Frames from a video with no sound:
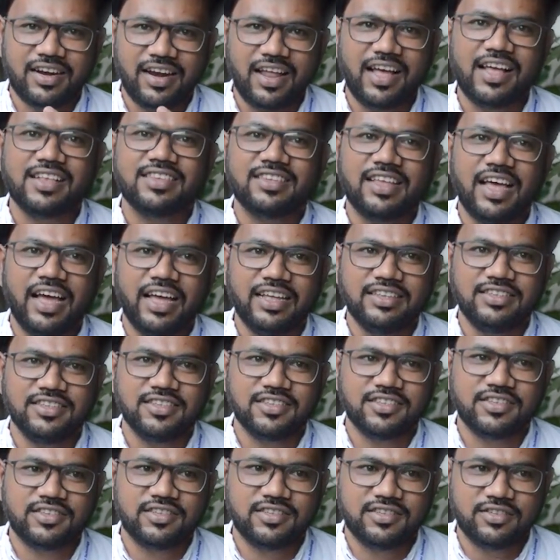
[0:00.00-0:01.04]
class I
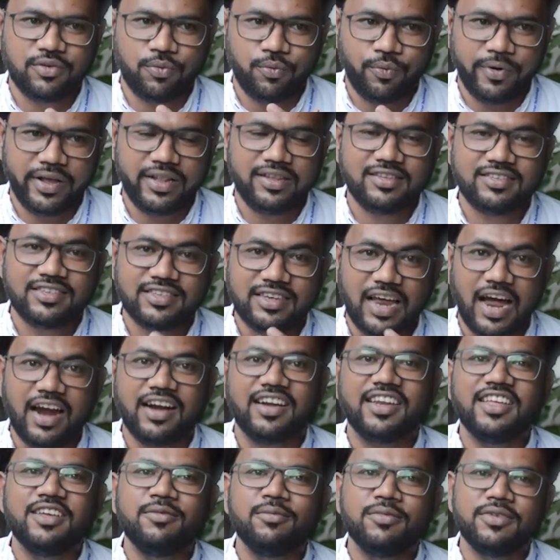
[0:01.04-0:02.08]
just while
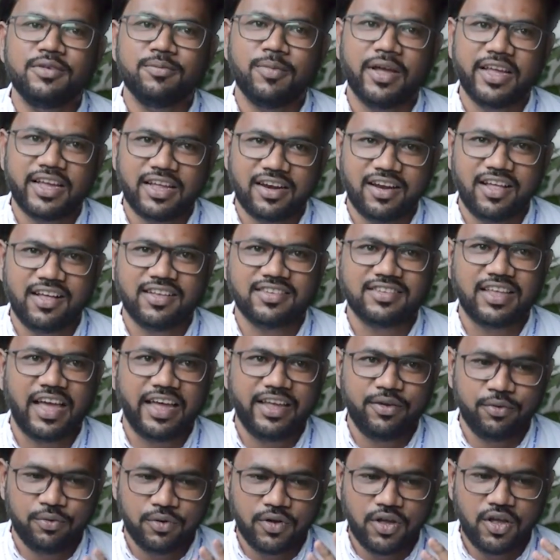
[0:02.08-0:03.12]
starting my class
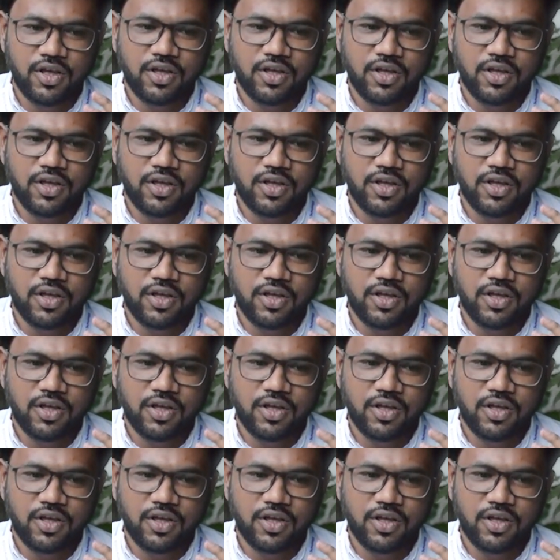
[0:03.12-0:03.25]
I